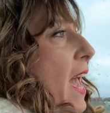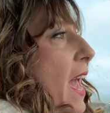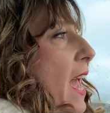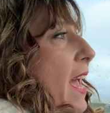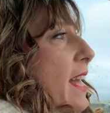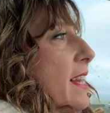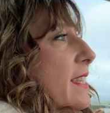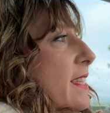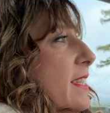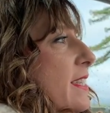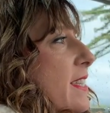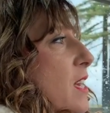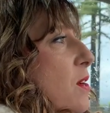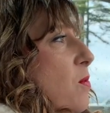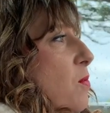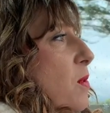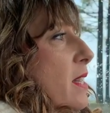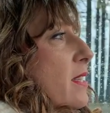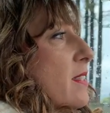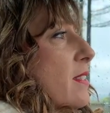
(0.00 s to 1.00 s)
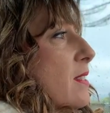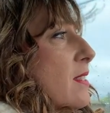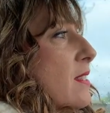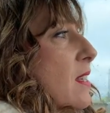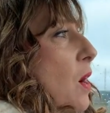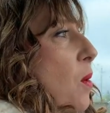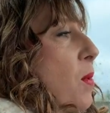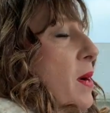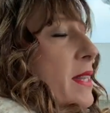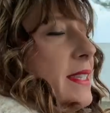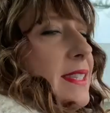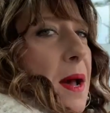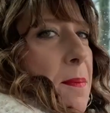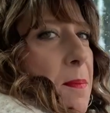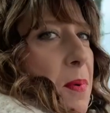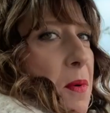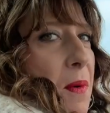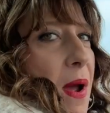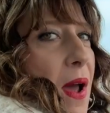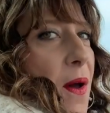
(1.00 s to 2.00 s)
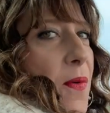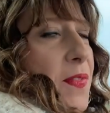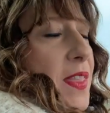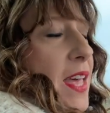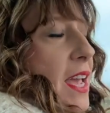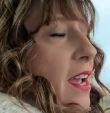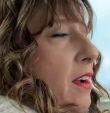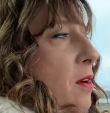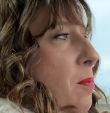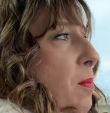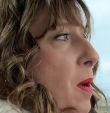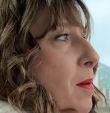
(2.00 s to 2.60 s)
and see what's up around there.